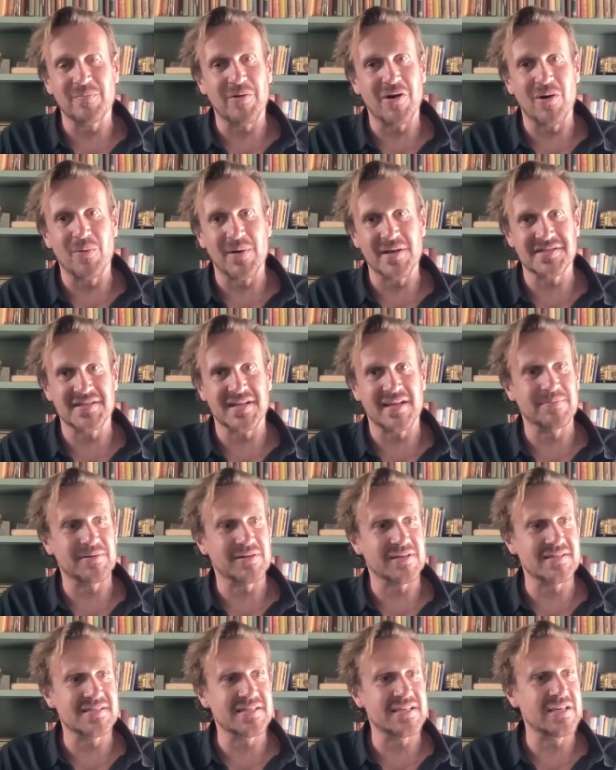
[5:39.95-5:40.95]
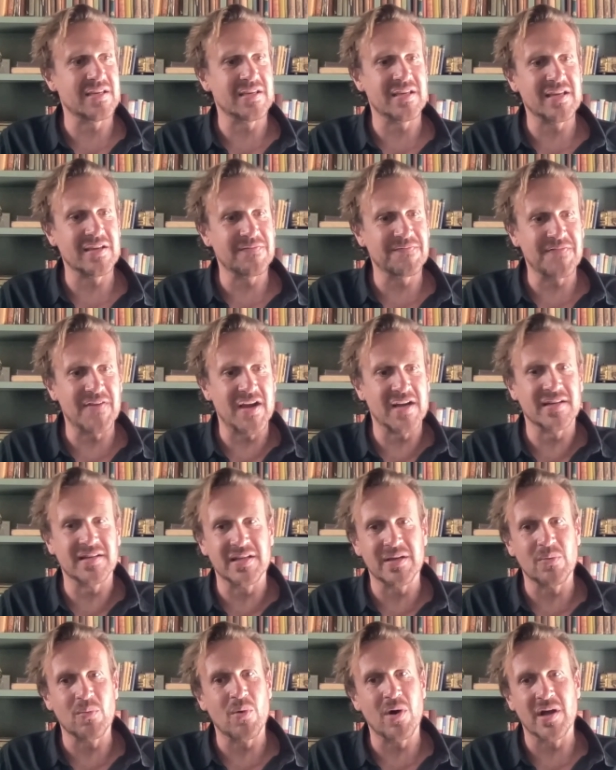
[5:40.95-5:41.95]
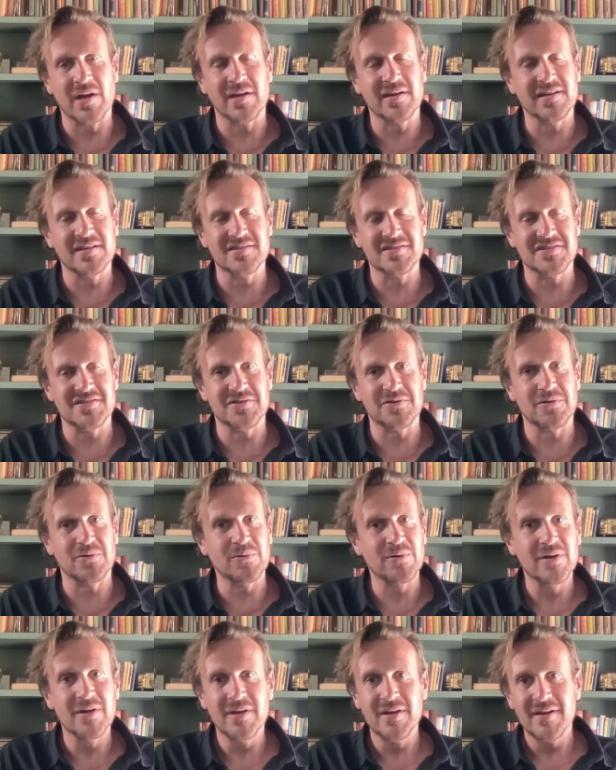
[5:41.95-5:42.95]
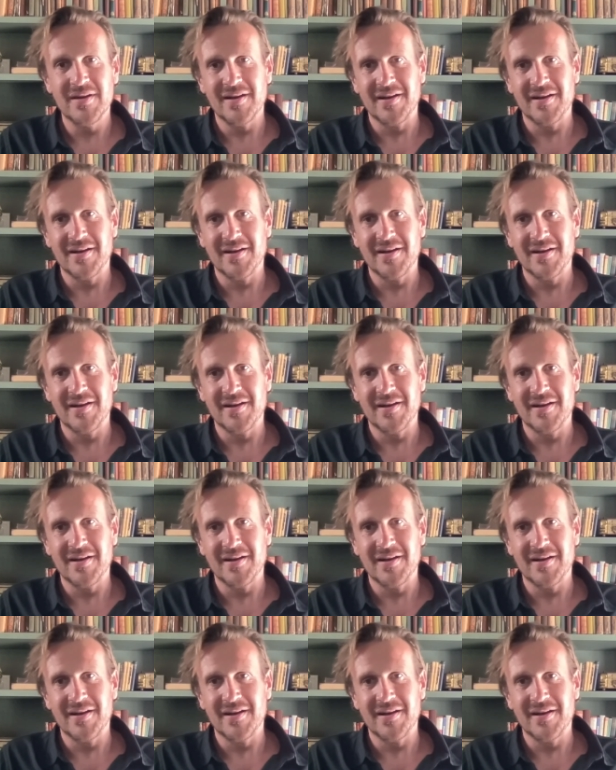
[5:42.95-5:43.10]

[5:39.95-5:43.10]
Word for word: Paul Westhead because he he finally wanted his due.